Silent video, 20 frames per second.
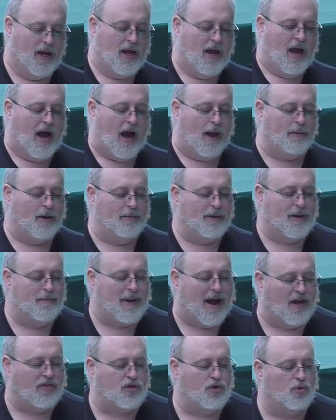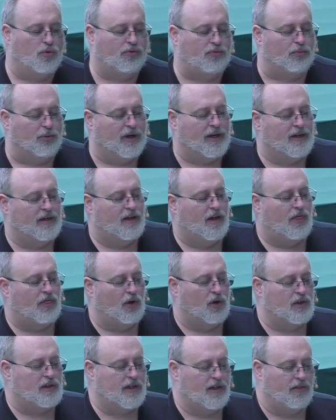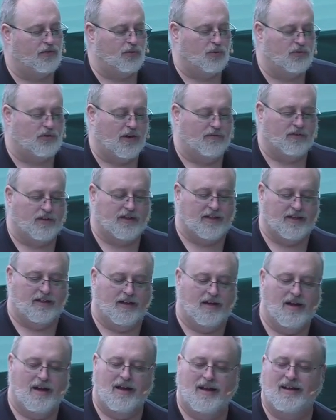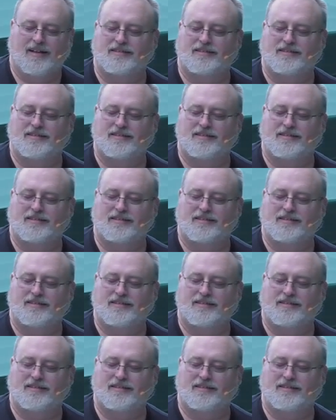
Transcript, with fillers: app. I'm going to be in Matthew three, thirteen through seventeen.